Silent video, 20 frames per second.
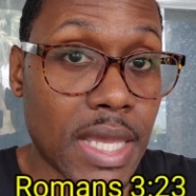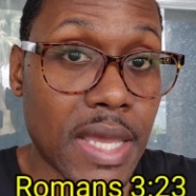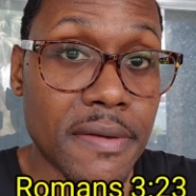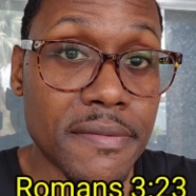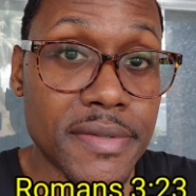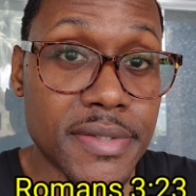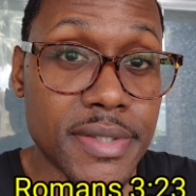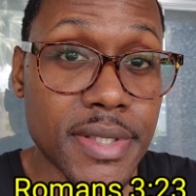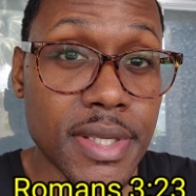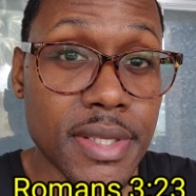
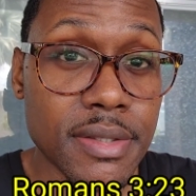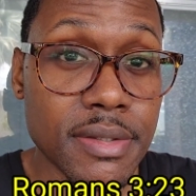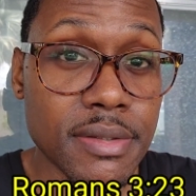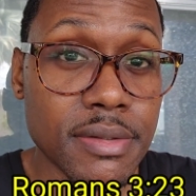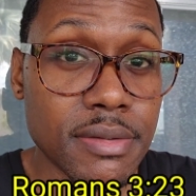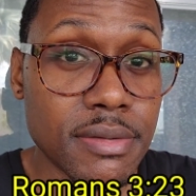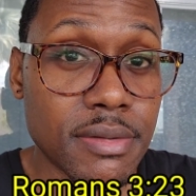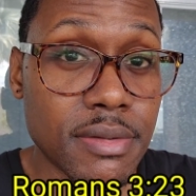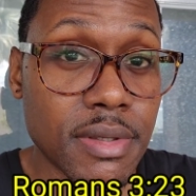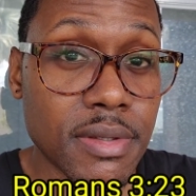have
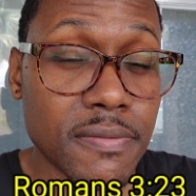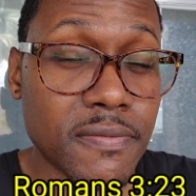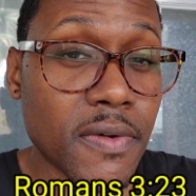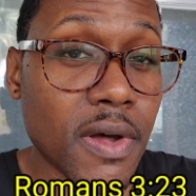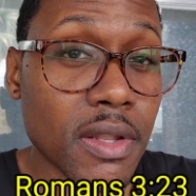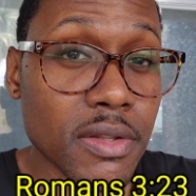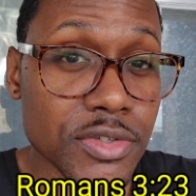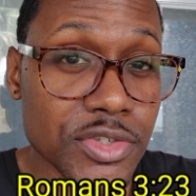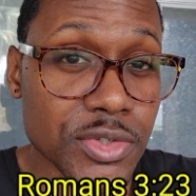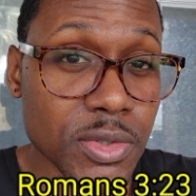sinned,
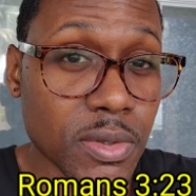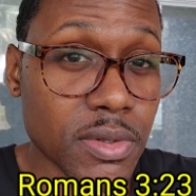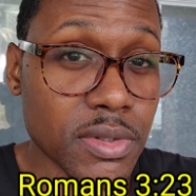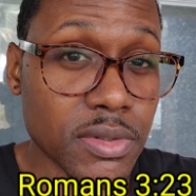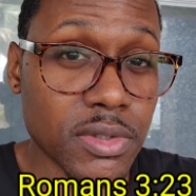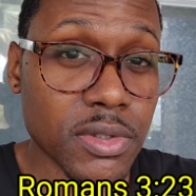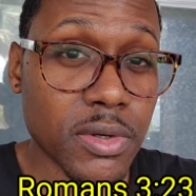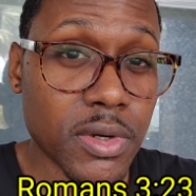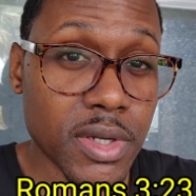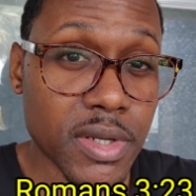fallen short
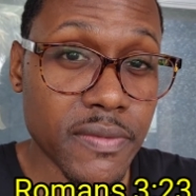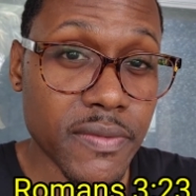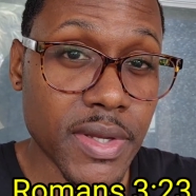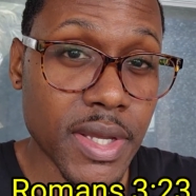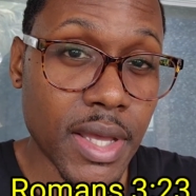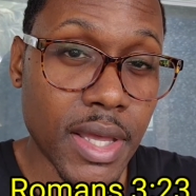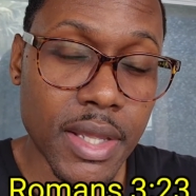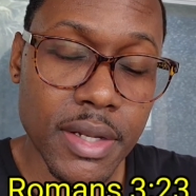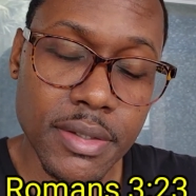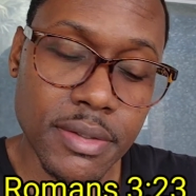of the glory of
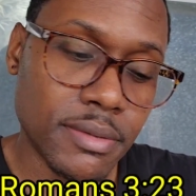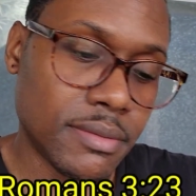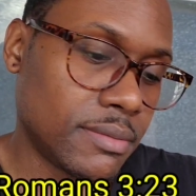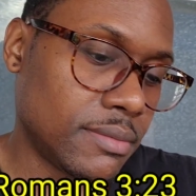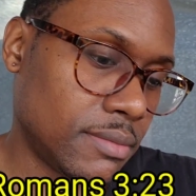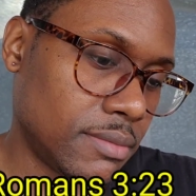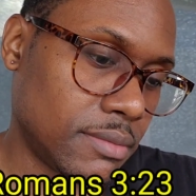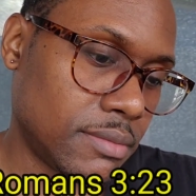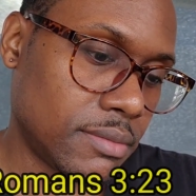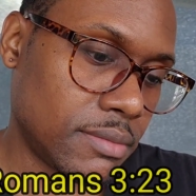God.
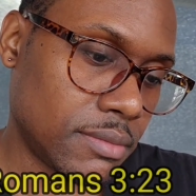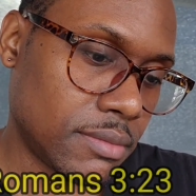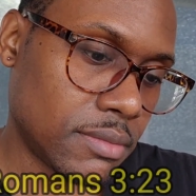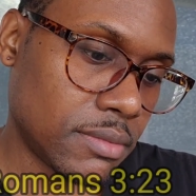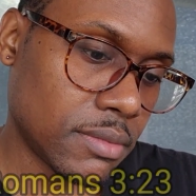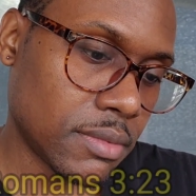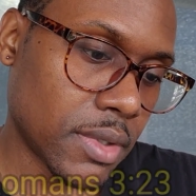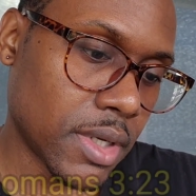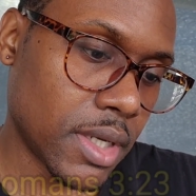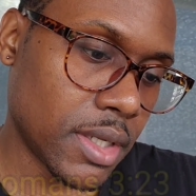
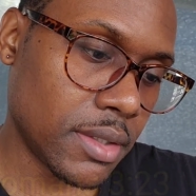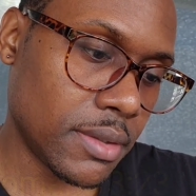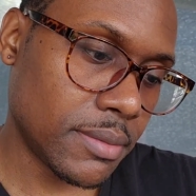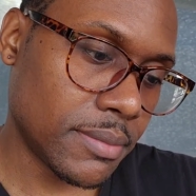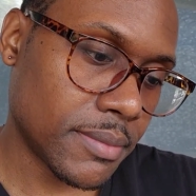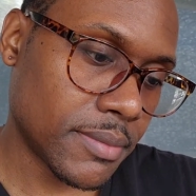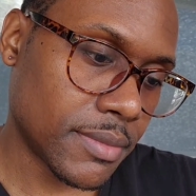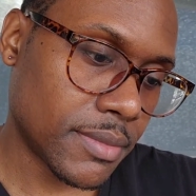Right?